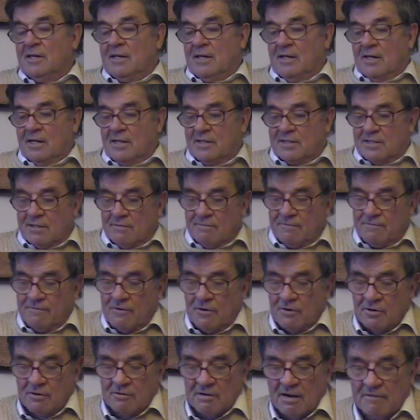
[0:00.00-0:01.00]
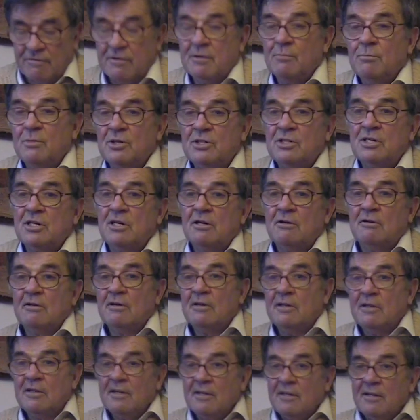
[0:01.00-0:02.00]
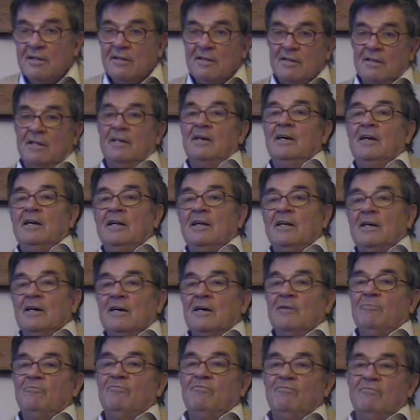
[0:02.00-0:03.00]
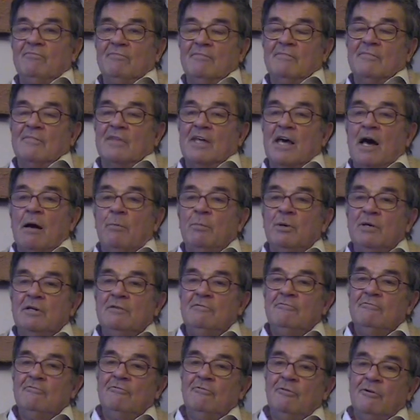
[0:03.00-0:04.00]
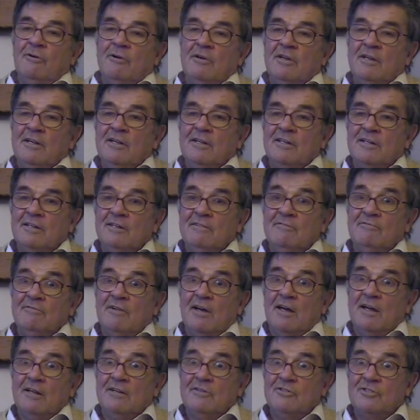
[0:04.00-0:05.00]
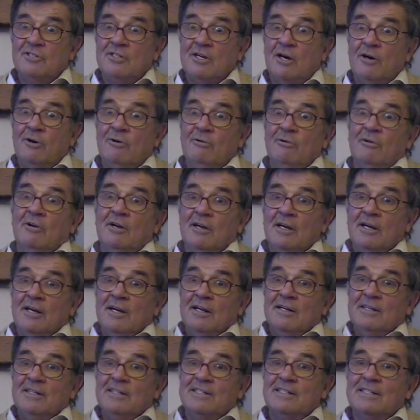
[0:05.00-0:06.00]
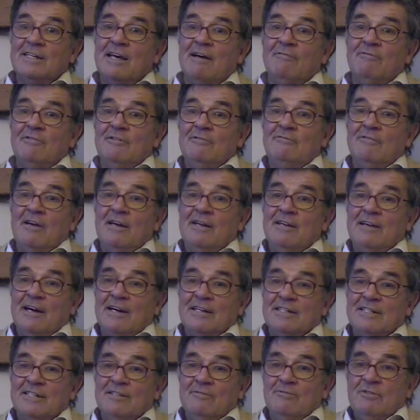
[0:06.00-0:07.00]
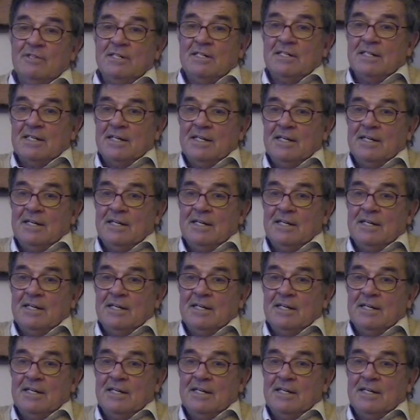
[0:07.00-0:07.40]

photographic material in a cupboard ruined, and so discovered radioactivity.